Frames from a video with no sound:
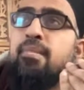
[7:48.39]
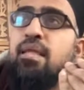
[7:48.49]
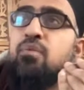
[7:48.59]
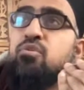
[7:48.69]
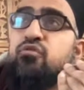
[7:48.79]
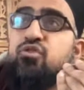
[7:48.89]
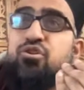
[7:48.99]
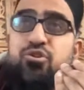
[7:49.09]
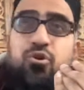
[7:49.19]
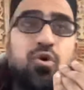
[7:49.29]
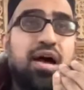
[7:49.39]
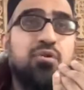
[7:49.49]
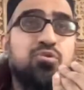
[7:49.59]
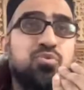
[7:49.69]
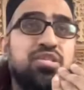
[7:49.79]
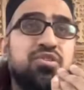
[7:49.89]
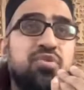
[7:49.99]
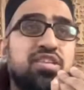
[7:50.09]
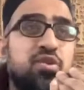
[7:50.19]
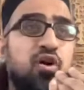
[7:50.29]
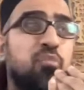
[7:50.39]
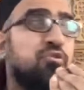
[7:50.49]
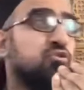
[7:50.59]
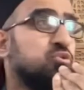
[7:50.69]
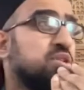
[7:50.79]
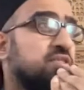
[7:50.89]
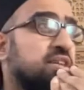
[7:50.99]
Yeah, we've got to go out. We need to raise an army of 20,000,